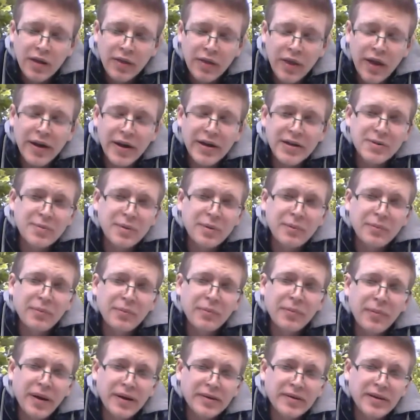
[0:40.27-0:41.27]
That has
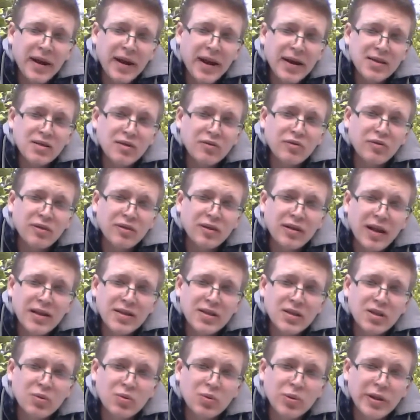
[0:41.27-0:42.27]
been my task for the
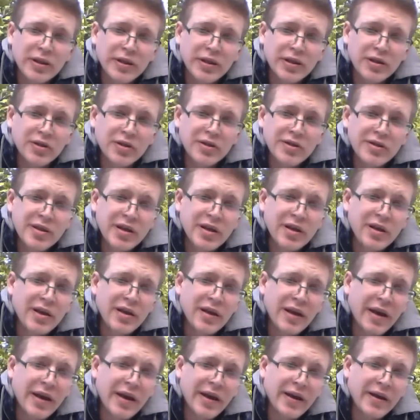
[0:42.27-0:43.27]
last 3 years,
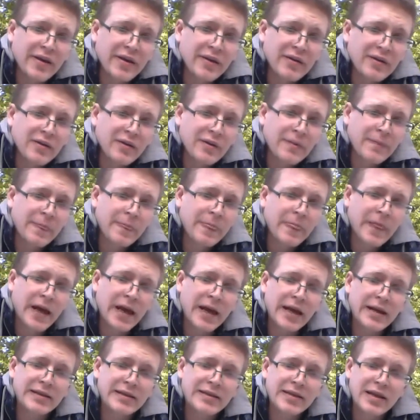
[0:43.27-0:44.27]
and
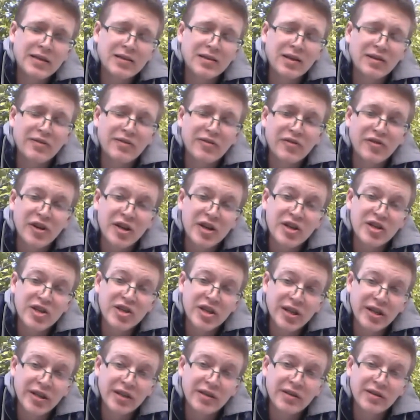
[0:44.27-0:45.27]
I intend on
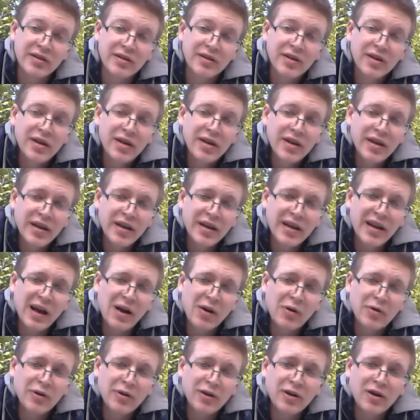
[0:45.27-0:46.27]
finishing it in
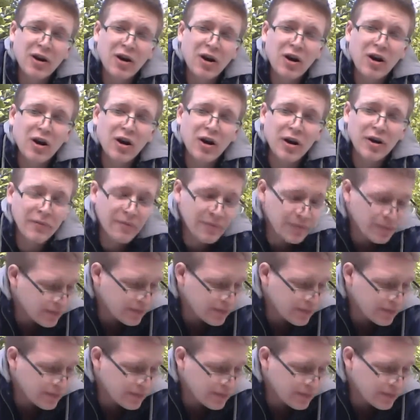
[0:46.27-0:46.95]
Aokigahara.